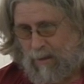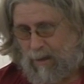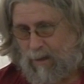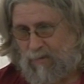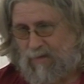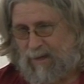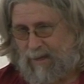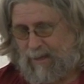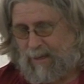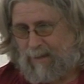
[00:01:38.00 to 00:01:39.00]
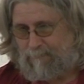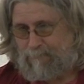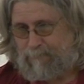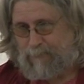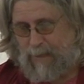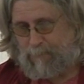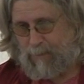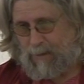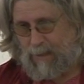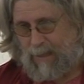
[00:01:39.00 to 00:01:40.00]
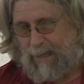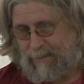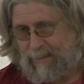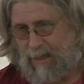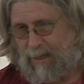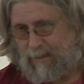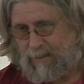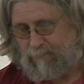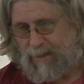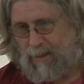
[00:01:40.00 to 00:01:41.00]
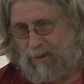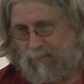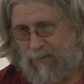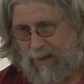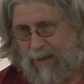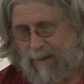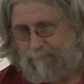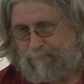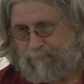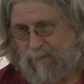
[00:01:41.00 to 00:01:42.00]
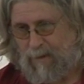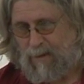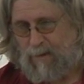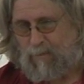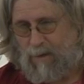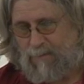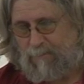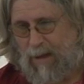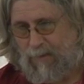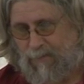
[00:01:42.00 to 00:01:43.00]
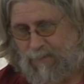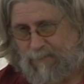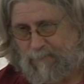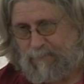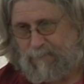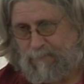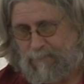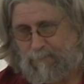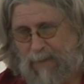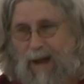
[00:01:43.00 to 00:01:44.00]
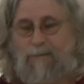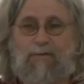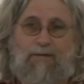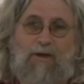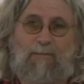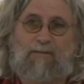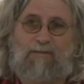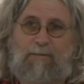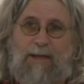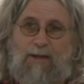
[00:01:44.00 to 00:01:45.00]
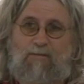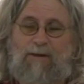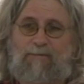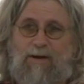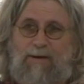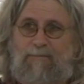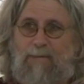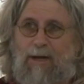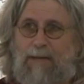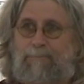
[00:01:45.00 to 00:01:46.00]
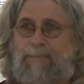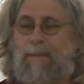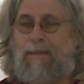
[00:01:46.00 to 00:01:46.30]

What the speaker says: I was telling people last night at the meeting I was there, one of the most powerful sermons for me is when a friend of mine